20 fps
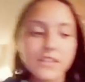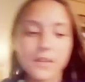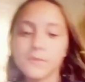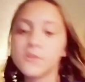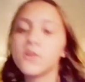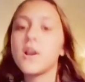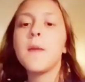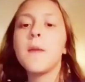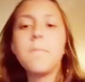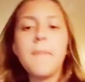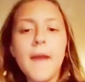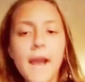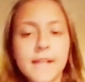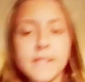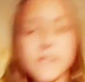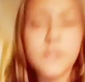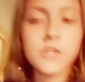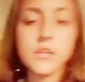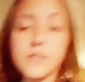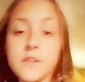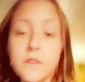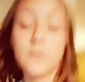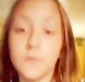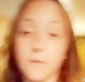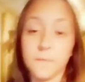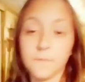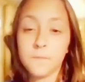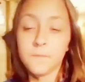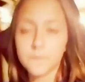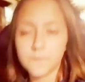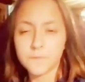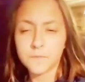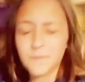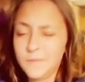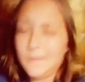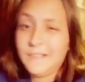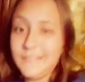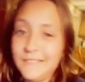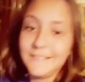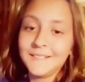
subscribe back to you. Look